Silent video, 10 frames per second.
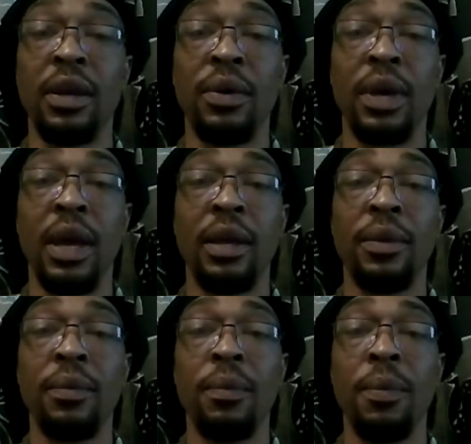Okay,
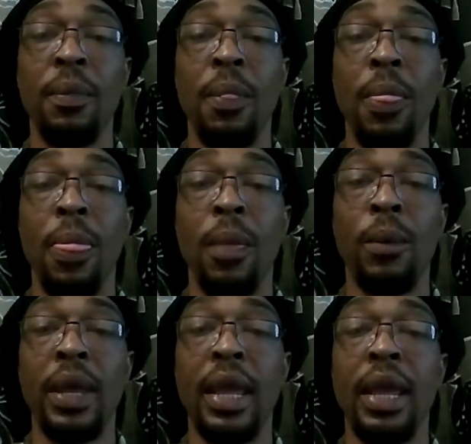
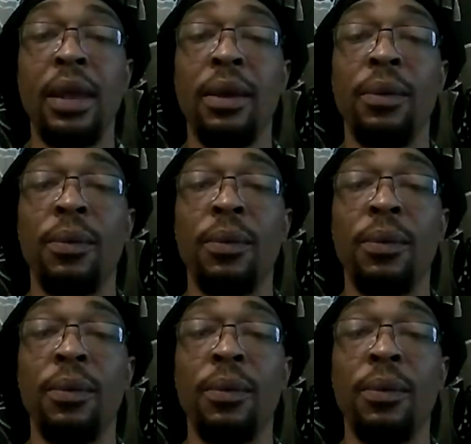we